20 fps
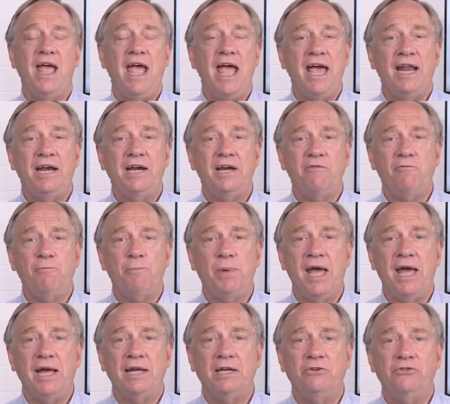Additive
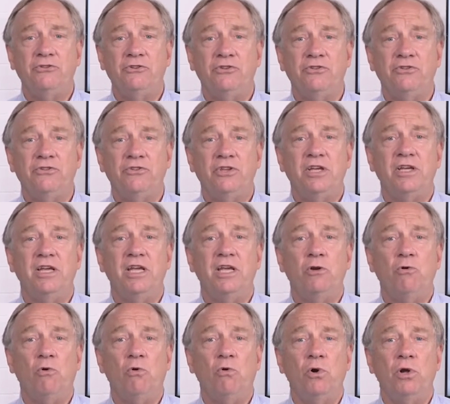packages
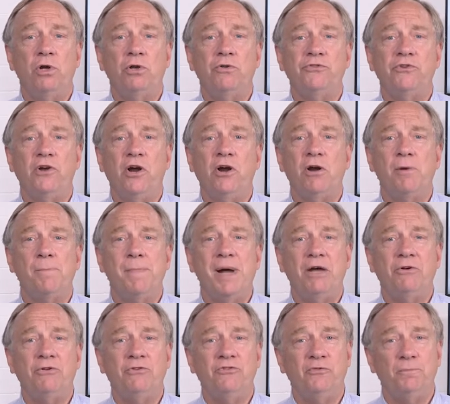in oils are
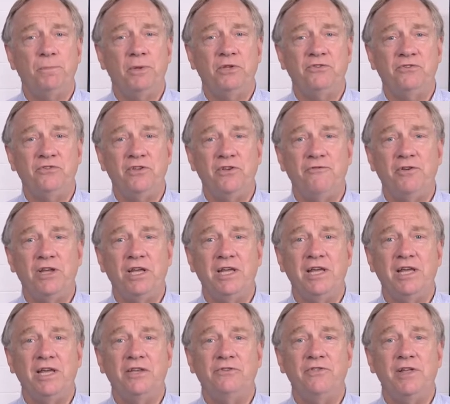about as
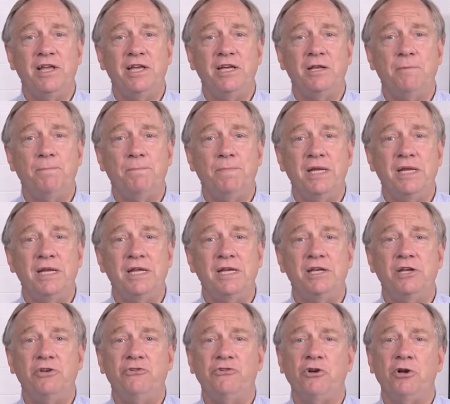specific as they can be
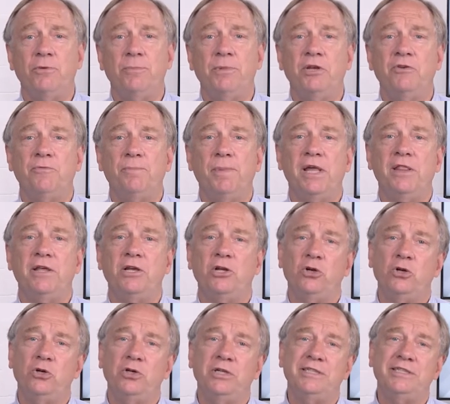determined by the
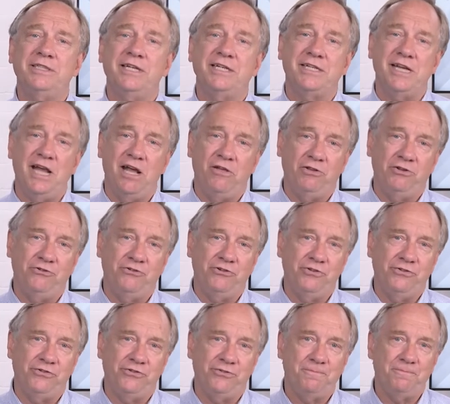current
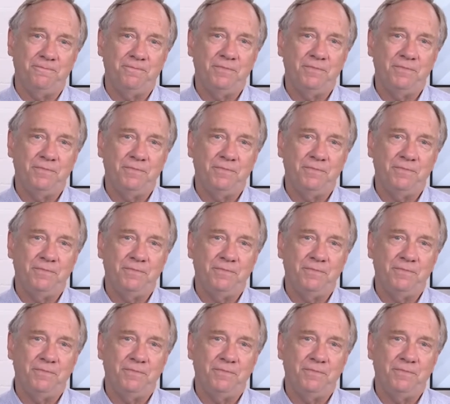technologies.